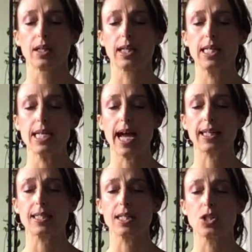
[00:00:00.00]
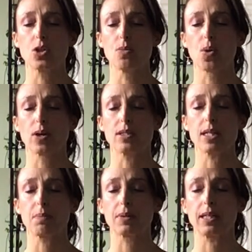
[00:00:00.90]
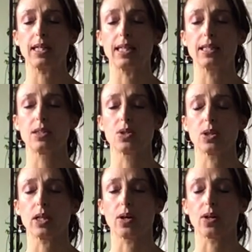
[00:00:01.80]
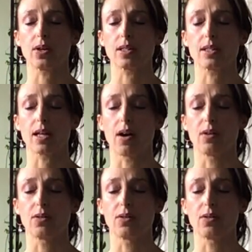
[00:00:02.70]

connecting you more deeply into the earth itself.